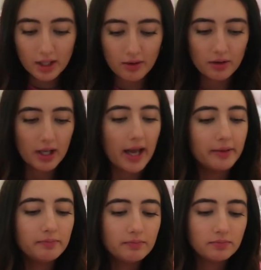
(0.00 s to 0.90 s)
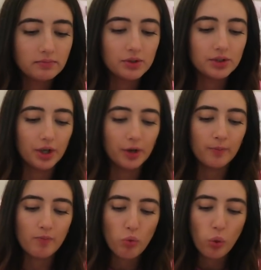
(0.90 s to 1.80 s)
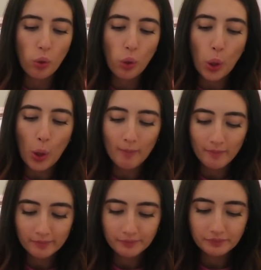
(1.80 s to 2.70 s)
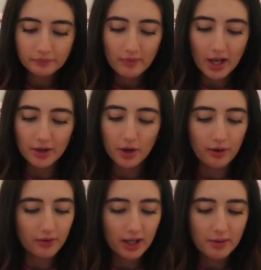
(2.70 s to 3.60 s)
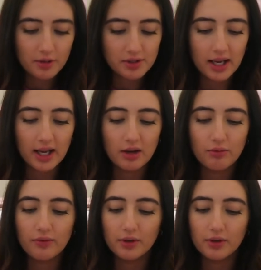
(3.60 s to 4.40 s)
if you can. So I don't know, I feel like I'm not saying any